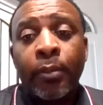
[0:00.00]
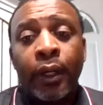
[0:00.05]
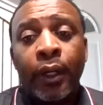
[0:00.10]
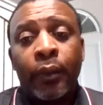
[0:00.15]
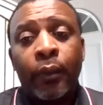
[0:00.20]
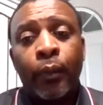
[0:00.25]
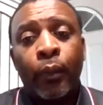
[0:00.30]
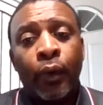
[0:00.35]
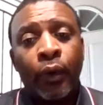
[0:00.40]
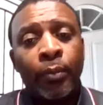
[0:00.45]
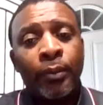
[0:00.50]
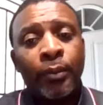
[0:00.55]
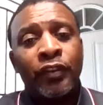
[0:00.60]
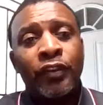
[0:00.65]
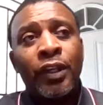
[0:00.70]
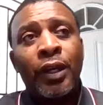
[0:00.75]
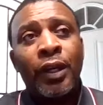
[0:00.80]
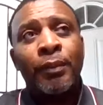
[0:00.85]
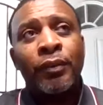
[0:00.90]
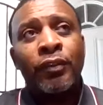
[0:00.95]
But
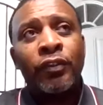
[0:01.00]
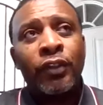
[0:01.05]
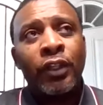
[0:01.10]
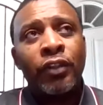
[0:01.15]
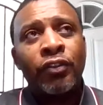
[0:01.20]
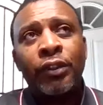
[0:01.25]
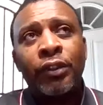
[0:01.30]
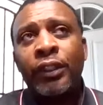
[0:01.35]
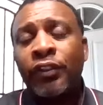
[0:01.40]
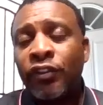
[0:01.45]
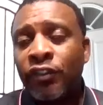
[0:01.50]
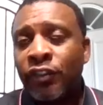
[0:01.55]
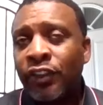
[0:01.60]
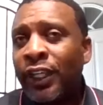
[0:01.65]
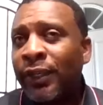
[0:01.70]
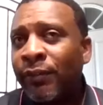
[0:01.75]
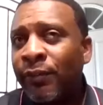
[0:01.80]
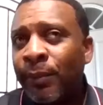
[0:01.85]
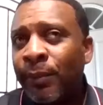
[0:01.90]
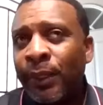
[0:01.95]
workman's compensation
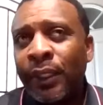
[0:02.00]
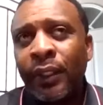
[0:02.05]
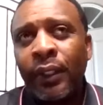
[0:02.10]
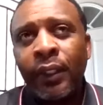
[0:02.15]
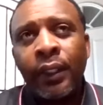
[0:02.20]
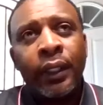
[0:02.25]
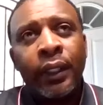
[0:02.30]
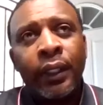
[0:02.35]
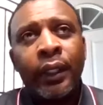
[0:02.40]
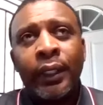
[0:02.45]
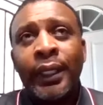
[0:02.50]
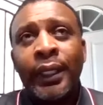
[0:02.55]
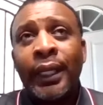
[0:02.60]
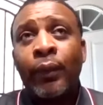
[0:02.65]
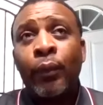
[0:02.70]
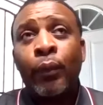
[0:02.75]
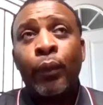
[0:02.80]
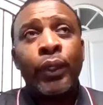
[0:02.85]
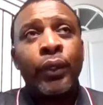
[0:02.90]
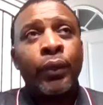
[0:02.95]
has saved me.
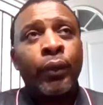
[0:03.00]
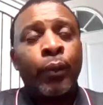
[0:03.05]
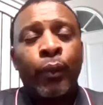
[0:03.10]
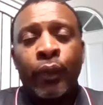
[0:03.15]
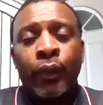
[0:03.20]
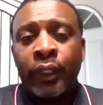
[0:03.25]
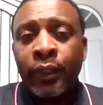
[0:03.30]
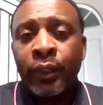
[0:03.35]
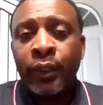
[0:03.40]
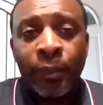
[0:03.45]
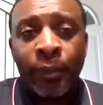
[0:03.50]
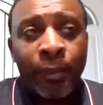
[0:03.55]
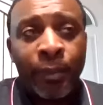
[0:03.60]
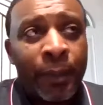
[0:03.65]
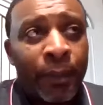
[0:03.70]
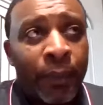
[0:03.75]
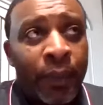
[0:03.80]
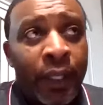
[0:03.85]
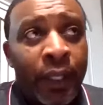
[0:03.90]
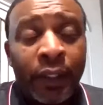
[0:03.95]
Again, we are working
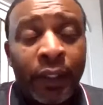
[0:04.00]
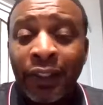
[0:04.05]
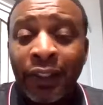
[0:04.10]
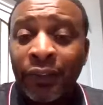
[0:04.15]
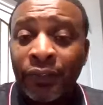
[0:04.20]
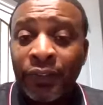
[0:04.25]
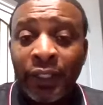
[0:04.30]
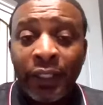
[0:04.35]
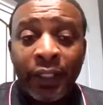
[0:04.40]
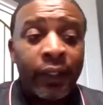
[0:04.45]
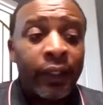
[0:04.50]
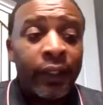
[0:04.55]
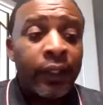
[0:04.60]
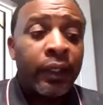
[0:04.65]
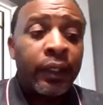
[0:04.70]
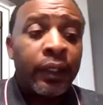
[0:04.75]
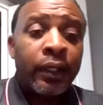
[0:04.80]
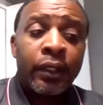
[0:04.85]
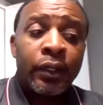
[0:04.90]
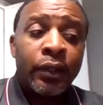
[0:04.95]
with people that are
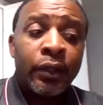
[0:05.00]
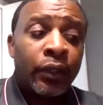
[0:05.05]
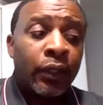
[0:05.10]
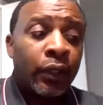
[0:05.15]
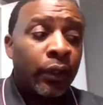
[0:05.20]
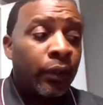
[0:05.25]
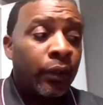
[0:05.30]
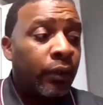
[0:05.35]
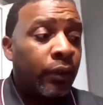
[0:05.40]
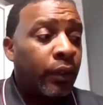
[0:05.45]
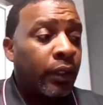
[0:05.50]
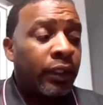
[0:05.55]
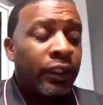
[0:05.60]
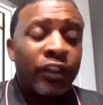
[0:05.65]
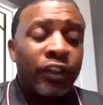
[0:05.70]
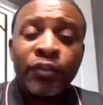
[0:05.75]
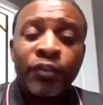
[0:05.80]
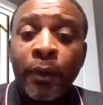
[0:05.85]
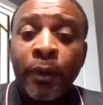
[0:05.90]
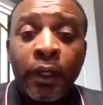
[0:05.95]
lifting, you know,
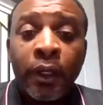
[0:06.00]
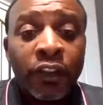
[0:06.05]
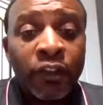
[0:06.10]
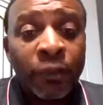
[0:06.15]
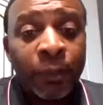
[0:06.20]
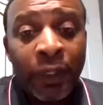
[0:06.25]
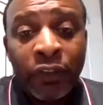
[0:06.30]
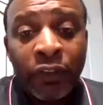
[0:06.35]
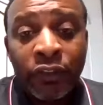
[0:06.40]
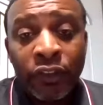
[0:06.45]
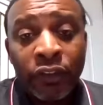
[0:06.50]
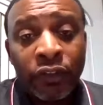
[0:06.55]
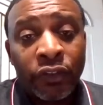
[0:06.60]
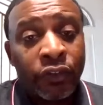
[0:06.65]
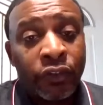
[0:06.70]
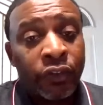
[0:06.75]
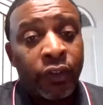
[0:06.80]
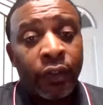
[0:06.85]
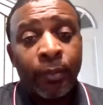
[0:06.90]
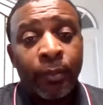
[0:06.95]
the smallest
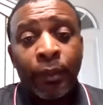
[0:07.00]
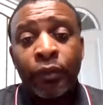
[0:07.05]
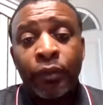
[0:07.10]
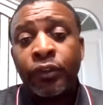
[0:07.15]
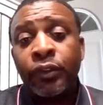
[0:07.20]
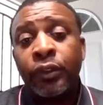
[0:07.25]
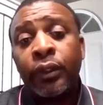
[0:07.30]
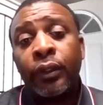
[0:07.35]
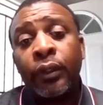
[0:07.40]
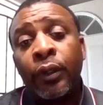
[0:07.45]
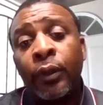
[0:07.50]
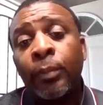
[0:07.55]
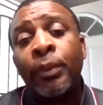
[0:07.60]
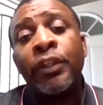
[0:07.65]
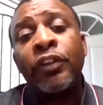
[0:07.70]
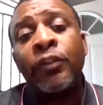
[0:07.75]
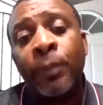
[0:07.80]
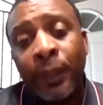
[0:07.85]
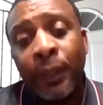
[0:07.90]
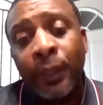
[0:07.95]
patients to the most
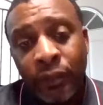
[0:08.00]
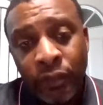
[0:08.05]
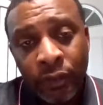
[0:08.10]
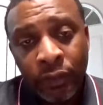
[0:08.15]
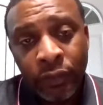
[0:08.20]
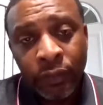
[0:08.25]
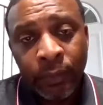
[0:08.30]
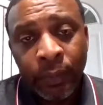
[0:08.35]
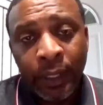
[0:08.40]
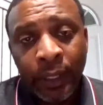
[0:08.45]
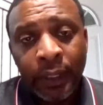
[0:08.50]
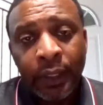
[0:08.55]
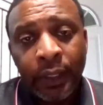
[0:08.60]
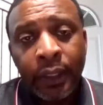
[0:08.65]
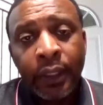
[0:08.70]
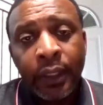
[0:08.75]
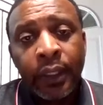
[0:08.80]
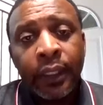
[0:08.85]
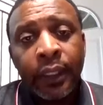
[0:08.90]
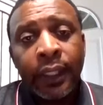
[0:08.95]
obese patients,
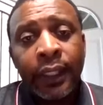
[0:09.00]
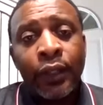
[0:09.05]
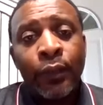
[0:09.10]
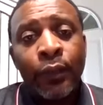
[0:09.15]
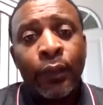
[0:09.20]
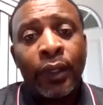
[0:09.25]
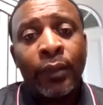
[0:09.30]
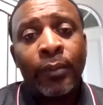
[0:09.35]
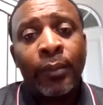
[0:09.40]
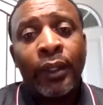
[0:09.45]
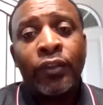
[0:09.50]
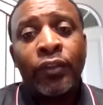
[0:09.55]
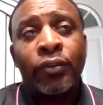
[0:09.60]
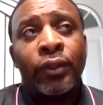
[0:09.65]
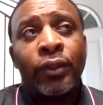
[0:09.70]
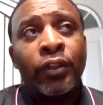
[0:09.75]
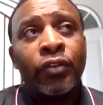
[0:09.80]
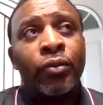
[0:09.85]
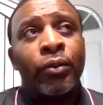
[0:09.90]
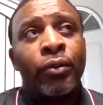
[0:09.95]
right? And you want to
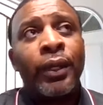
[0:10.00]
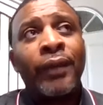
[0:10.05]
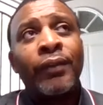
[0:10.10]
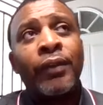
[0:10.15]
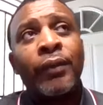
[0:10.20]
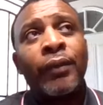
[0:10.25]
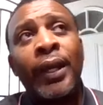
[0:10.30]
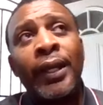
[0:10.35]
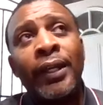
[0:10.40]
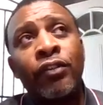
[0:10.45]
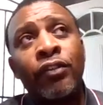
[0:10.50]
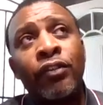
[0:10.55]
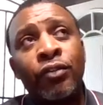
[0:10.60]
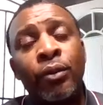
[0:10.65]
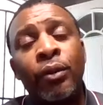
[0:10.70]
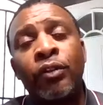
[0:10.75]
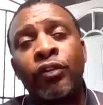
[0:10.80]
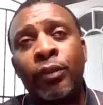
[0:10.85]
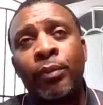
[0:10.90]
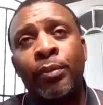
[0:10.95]
make sure that you have the right
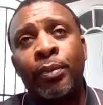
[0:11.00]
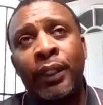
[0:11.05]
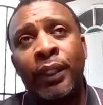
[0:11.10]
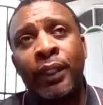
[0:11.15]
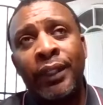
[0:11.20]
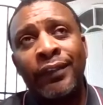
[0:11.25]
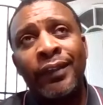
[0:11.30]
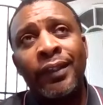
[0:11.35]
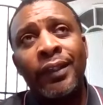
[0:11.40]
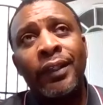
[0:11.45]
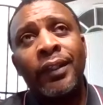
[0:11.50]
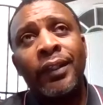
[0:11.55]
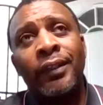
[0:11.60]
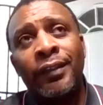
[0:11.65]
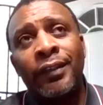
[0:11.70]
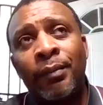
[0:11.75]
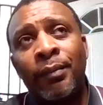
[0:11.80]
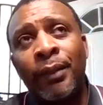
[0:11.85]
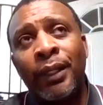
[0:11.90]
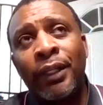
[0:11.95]
insurance in place
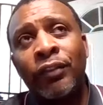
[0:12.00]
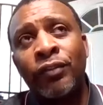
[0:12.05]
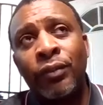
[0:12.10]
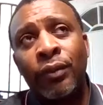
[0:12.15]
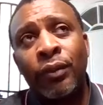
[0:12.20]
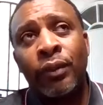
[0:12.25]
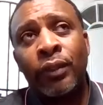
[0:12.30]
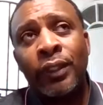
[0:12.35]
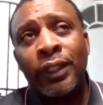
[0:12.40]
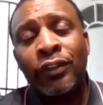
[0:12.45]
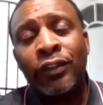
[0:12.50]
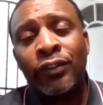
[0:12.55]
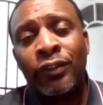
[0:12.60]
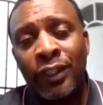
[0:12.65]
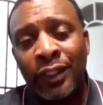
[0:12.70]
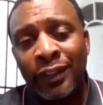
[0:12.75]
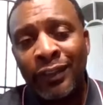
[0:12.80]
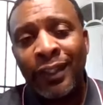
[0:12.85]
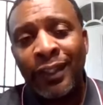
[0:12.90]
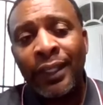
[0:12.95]
to make sure
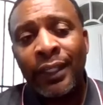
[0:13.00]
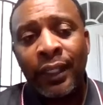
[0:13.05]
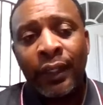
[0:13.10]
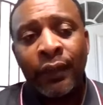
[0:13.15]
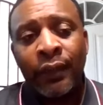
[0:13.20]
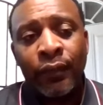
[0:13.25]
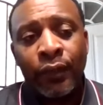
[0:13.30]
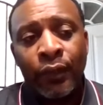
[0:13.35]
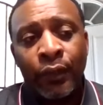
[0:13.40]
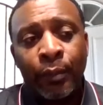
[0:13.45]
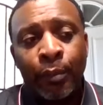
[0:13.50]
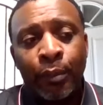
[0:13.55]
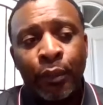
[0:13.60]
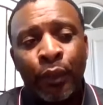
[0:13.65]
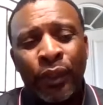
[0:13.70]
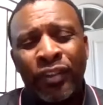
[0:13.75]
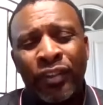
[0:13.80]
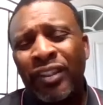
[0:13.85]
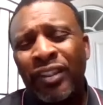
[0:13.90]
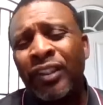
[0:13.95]
that can take care of your
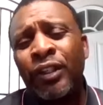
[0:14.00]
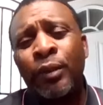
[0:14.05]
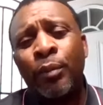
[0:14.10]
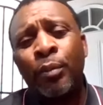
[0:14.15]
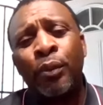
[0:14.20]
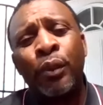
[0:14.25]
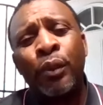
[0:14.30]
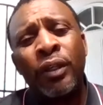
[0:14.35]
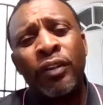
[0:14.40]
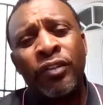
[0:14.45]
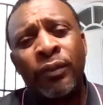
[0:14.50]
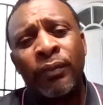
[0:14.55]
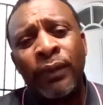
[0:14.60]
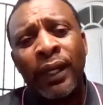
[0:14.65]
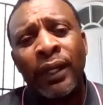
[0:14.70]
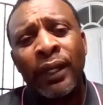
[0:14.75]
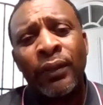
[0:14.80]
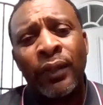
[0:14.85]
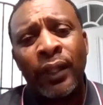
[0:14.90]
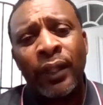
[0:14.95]
employees, and your employees
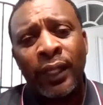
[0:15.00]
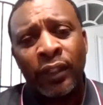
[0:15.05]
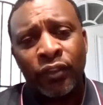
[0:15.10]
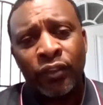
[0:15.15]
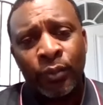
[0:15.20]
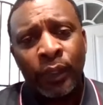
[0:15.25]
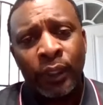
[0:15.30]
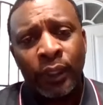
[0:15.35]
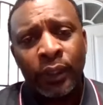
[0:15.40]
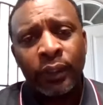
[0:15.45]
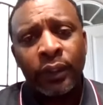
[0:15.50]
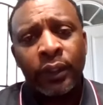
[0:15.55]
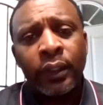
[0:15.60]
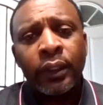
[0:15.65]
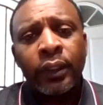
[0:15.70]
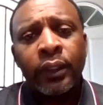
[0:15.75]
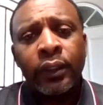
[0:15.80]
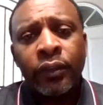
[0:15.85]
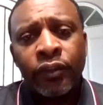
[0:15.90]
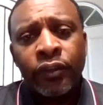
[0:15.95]
will value that as well.